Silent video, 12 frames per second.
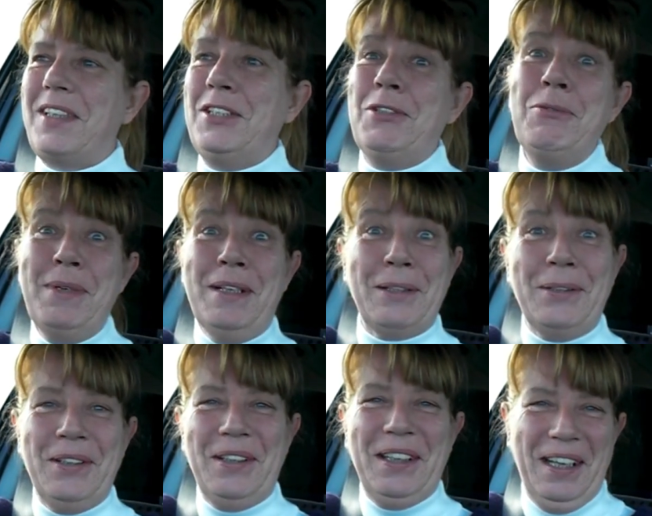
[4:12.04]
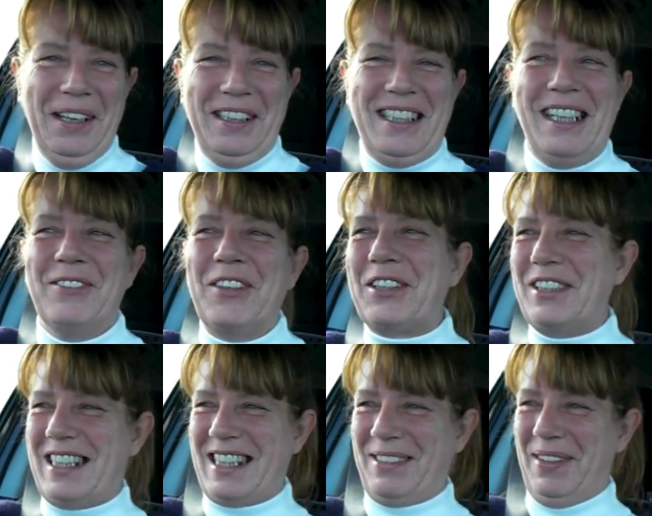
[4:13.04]
So we're going on holiday for
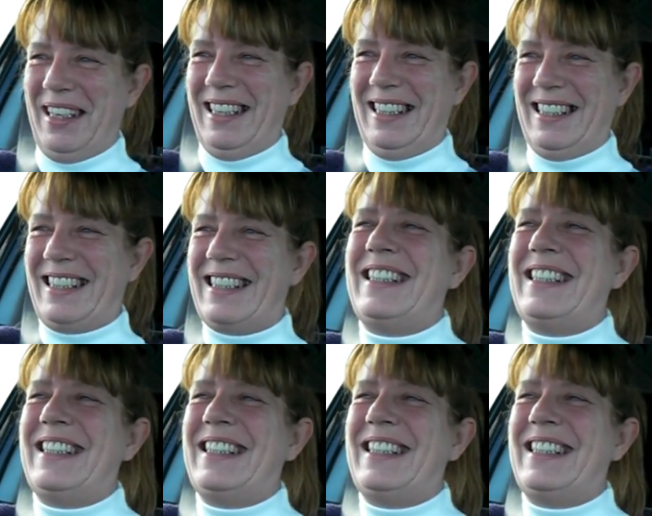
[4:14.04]
Christmas